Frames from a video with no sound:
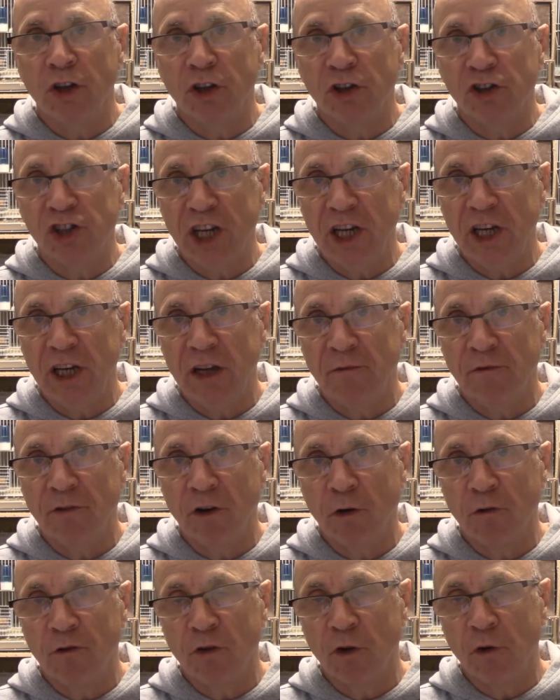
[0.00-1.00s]
gene
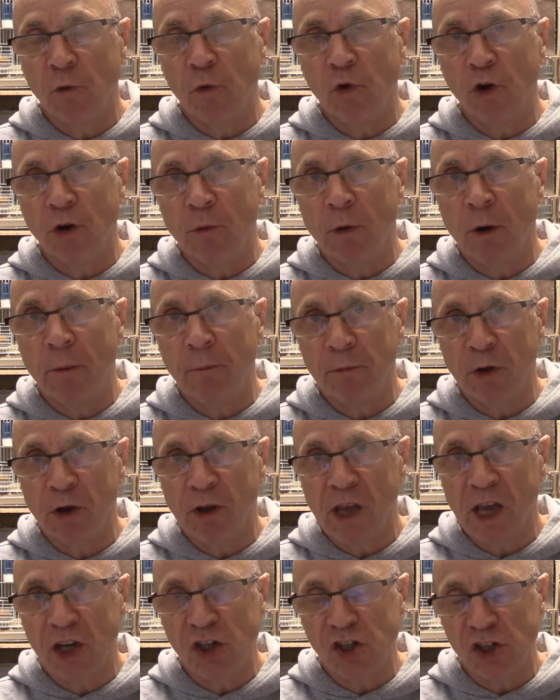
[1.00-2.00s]
involved, or more than one
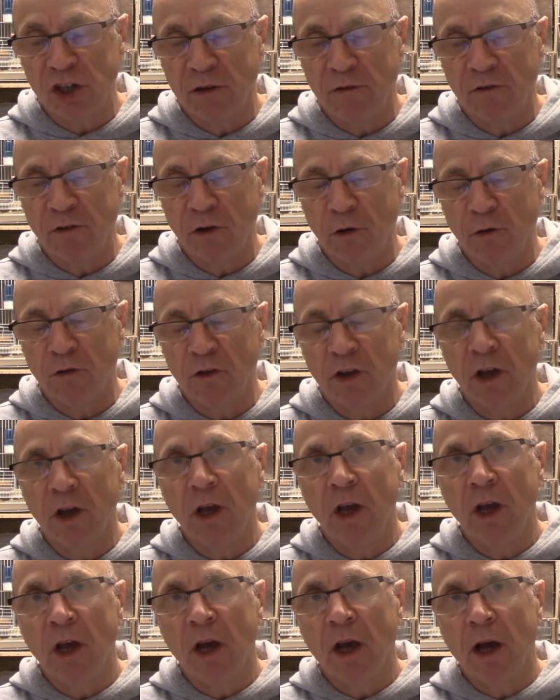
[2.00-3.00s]
mutation involved.
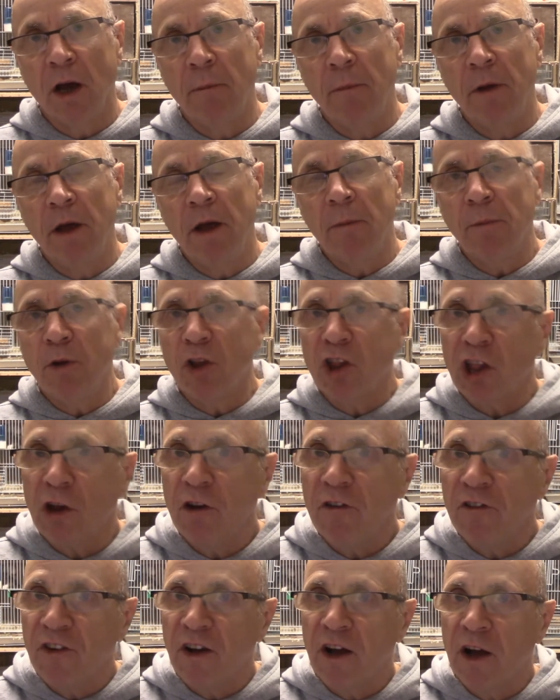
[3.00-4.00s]
But so
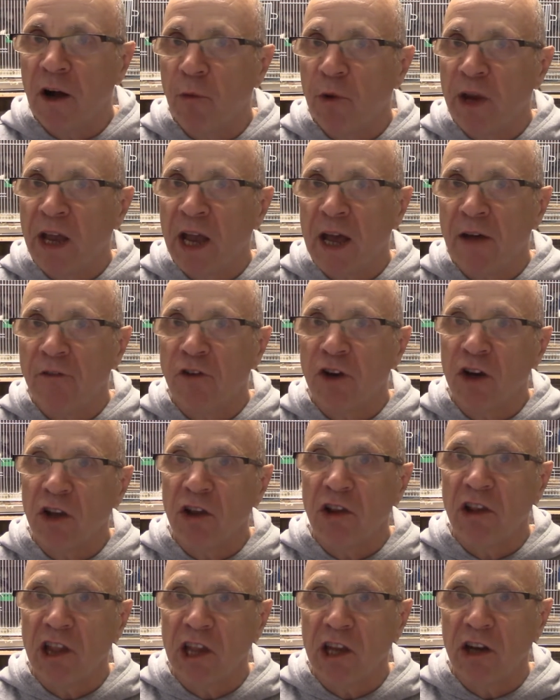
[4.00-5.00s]
far we haven't
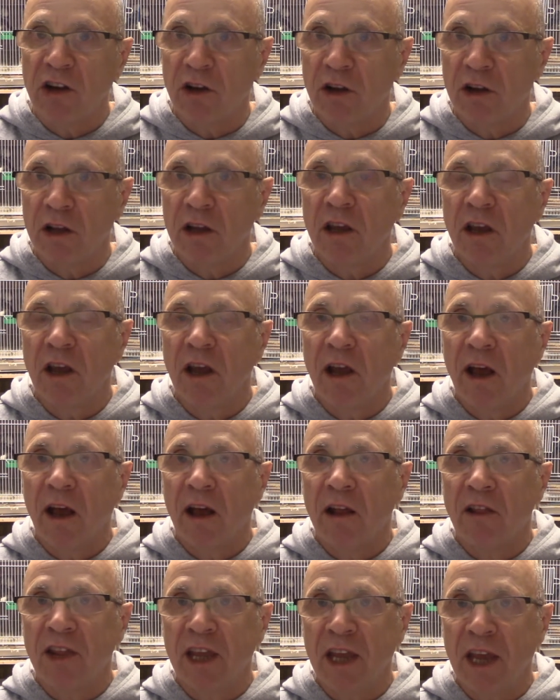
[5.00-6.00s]
considered
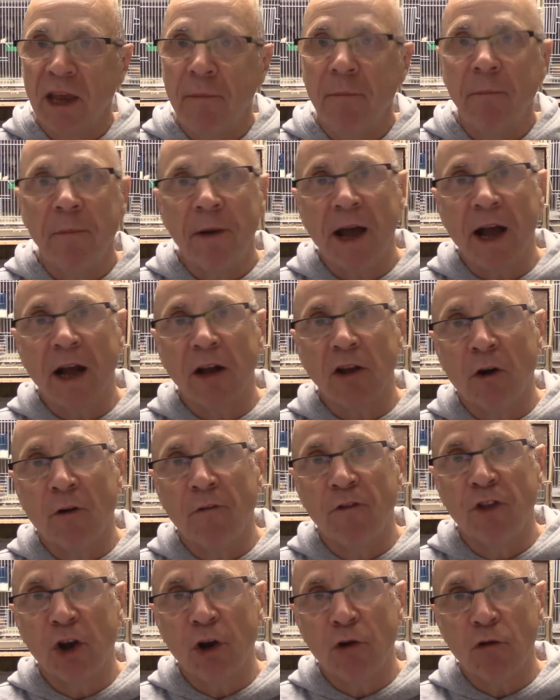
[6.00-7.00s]
the impact
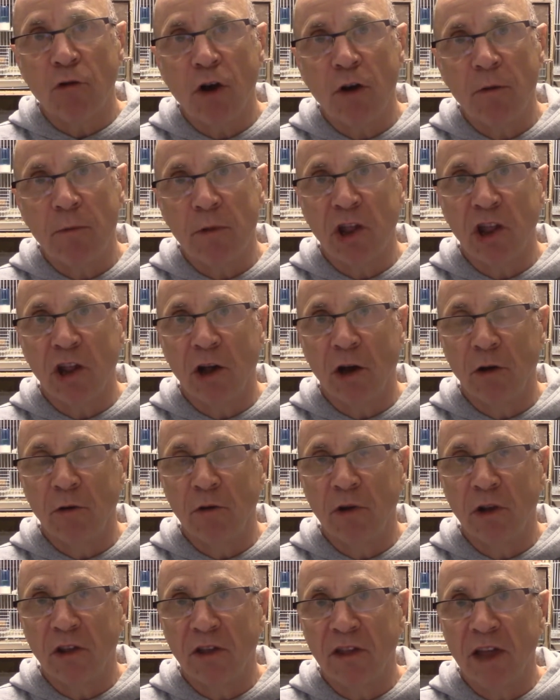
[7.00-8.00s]
of the
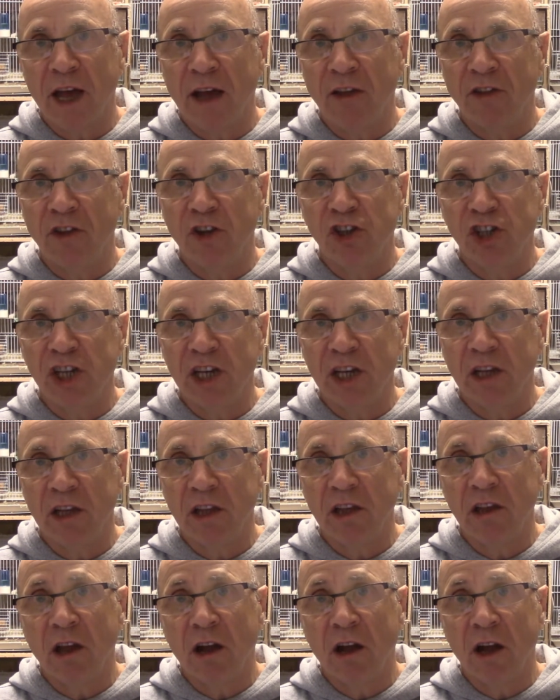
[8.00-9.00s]
chromosome that the
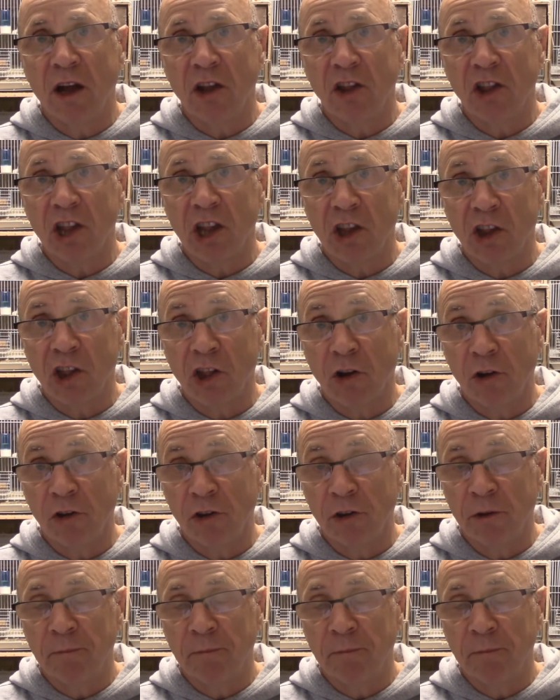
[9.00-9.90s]
gene sits on.